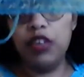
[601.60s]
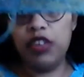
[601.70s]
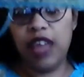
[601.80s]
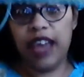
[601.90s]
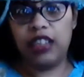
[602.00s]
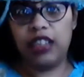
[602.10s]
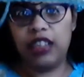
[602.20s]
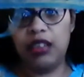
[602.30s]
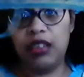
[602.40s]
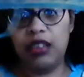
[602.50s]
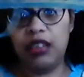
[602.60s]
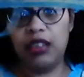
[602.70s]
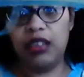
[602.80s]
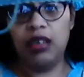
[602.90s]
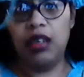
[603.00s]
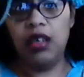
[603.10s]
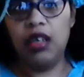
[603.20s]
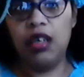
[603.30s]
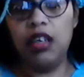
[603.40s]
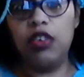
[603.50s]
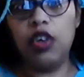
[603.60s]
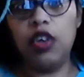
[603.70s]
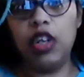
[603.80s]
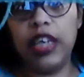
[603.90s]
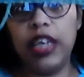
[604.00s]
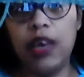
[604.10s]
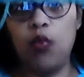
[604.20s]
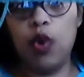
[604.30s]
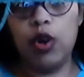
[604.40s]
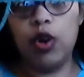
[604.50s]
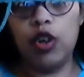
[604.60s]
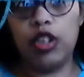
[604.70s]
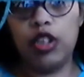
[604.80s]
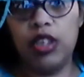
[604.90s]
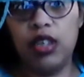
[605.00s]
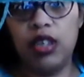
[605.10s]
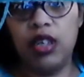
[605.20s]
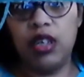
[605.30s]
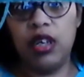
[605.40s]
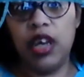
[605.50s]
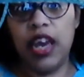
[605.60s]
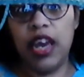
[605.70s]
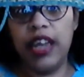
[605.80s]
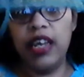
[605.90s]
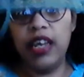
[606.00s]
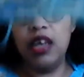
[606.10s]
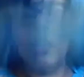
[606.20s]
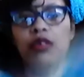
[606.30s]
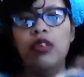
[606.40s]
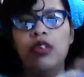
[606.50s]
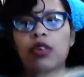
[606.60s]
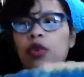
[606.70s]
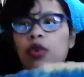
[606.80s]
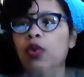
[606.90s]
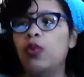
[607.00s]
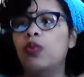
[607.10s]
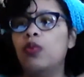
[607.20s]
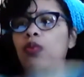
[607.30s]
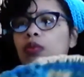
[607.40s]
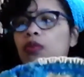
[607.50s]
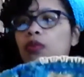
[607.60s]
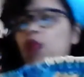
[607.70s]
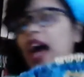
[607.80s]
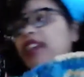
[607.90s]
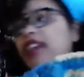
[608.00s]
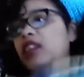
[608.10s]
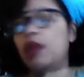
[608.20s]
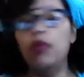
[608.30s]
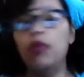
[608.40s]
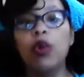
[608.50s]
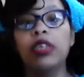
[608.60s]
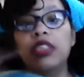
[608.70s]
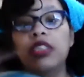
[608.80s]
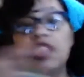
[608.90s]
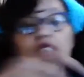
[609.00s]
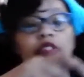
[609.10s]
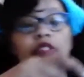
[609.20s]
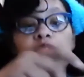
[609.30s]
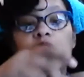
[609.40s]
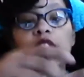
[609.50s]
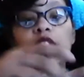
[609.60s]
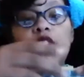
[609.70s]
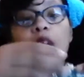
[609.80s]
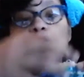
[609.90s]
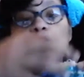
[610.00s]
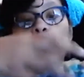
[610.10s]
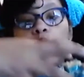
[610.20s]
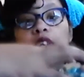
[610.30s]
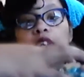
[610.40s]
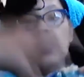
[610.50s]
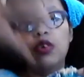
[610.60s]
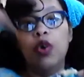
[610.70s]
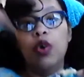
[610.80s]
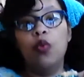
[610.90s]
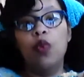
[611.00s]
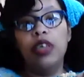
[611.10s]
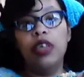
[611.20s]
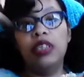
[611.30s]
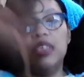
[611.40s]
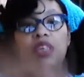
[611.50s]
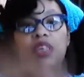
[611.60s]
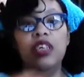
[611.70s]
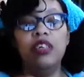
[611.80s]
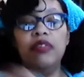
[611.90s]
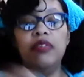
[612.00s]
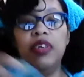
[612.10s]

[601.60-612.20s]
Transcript: section is going to get worked. And then, well, actually, I'll be working the sleeves first. So I'll be working one sleeve